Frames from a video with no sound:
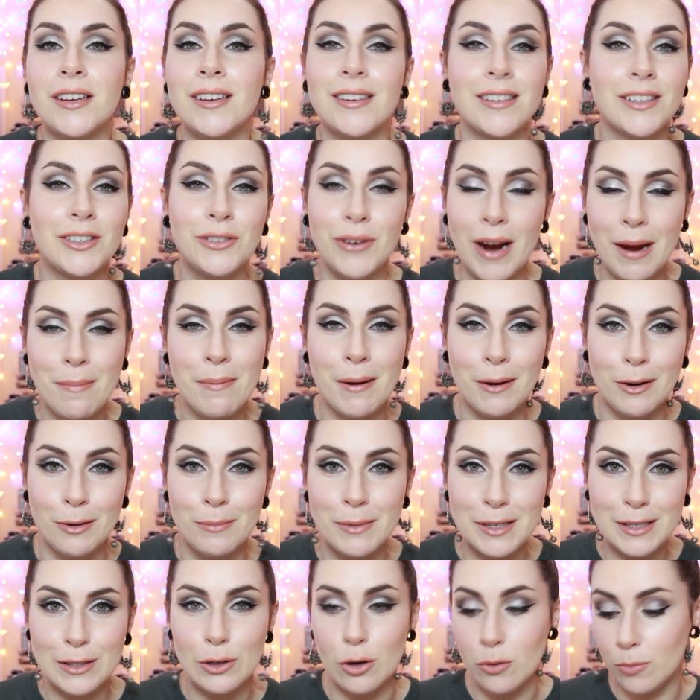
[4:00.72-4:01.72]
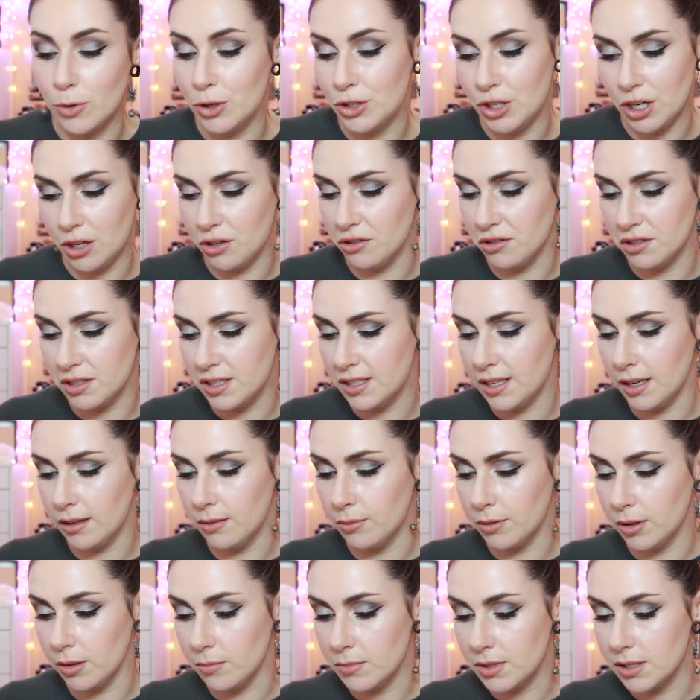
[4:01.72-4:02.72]
the crap out of me so much I couldn't
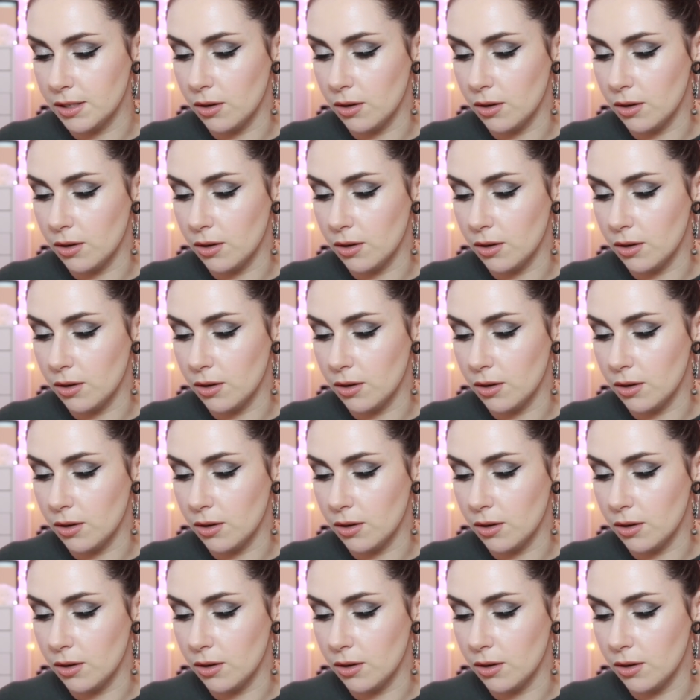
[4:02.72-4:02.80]
stick with them.